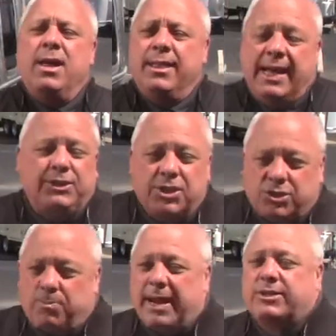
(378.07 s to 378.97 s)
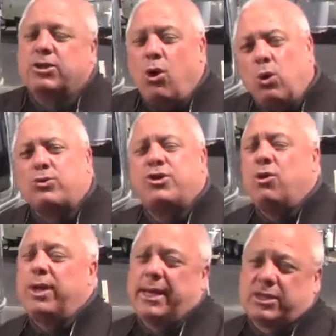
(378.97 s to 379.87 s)
That just makes the whole
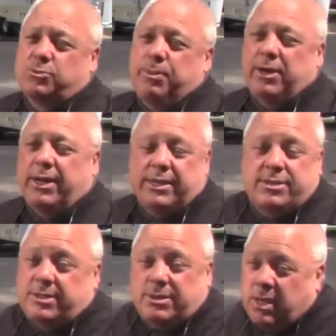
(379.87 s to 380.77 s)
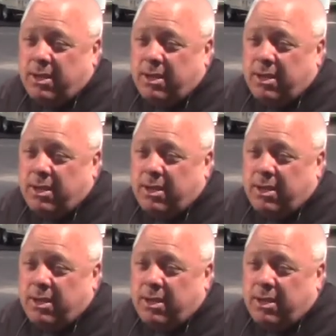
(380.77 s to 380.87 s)
towing experience